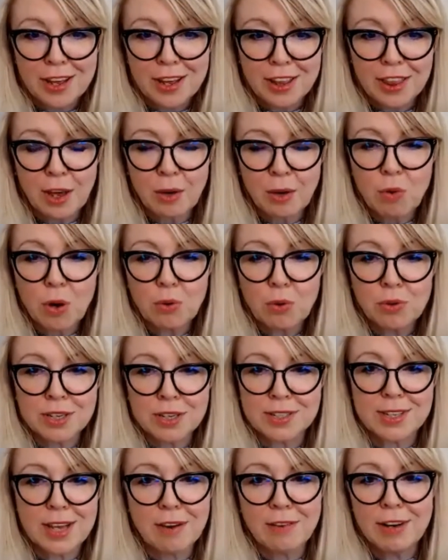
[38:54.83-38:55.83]
They won't
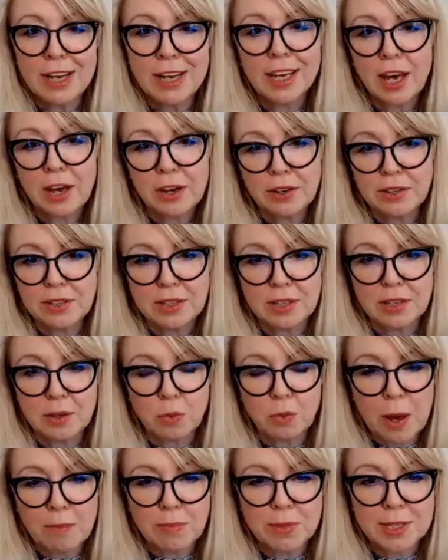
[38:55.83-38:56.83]
necessarily go to the
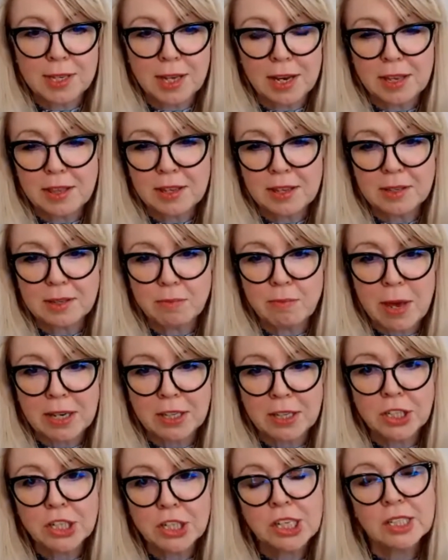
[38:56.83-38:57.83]
website that's
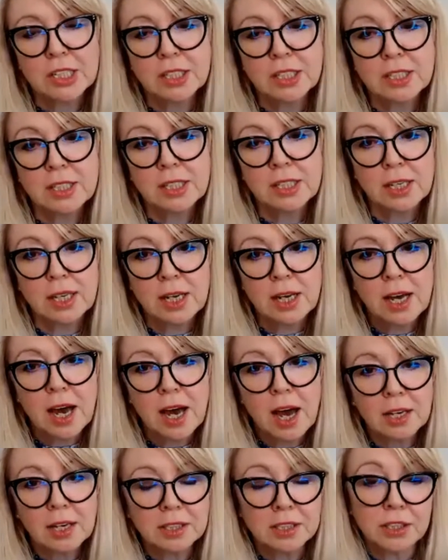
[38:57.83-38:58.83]
mentioned
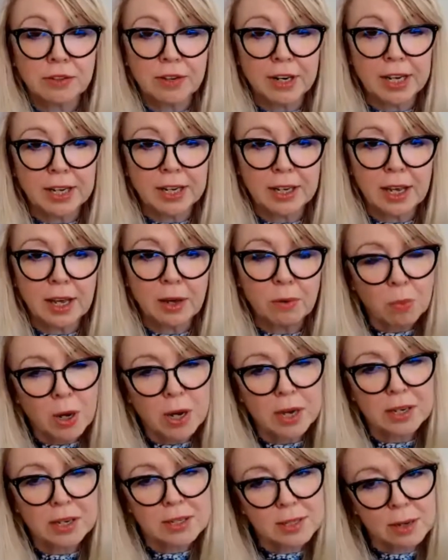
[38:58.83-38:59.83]
under it. It
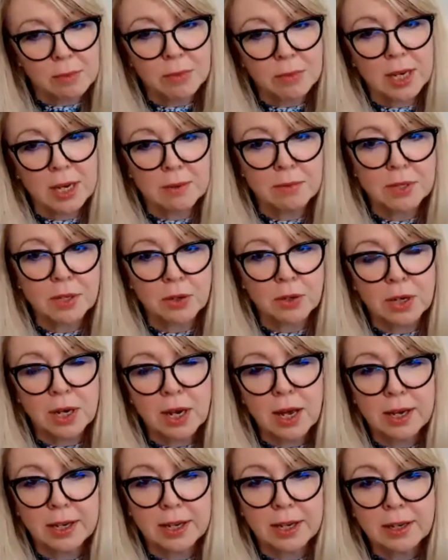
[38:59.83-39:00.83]
works sometimes
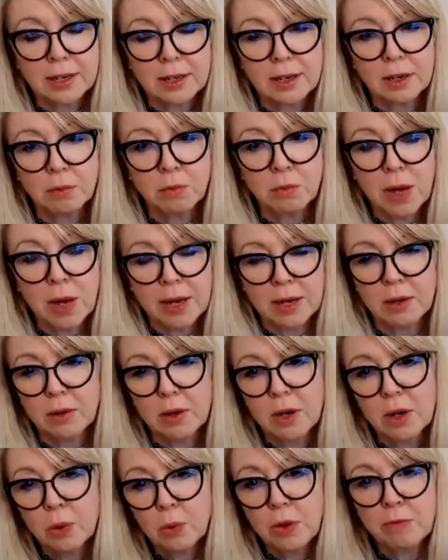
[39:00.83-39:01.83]
online, and when
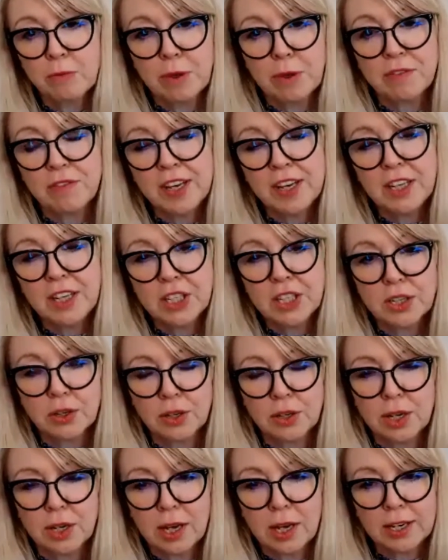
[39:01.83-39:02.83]
we've been featured
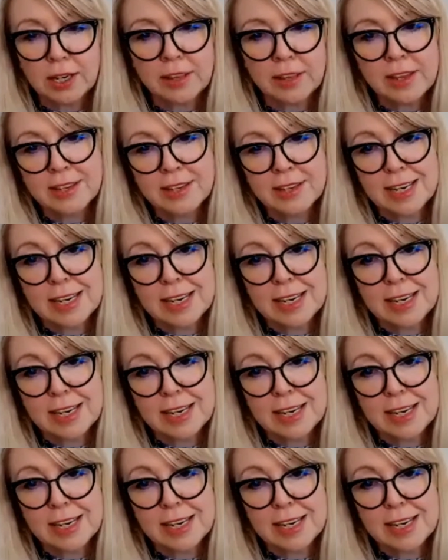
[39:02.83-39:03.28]
online and there's a